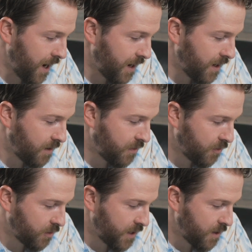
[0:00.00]
and a
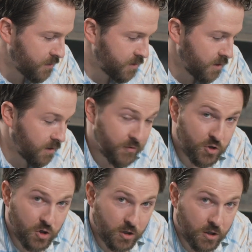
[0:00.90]
1/3 ounce of
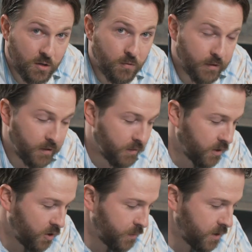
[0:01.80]
sugar with a
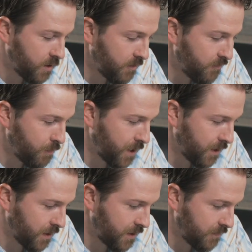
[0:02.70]
little bit of
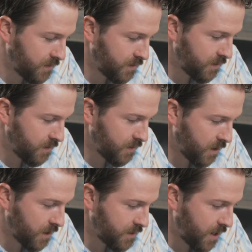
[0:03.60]
mint leaves
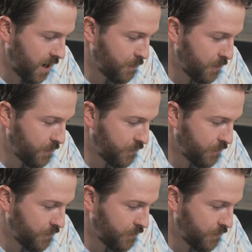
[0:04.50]
on top.